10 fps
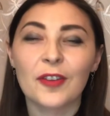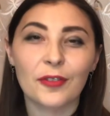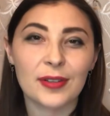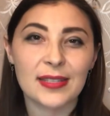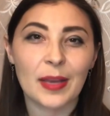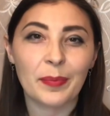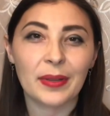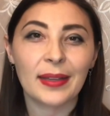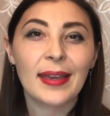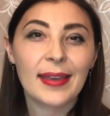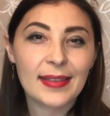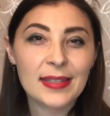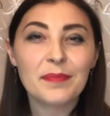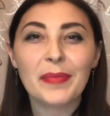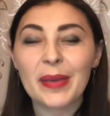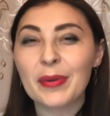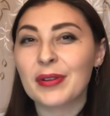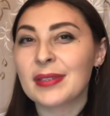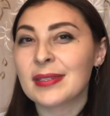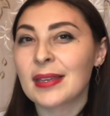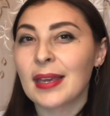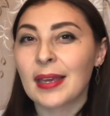For example, these memories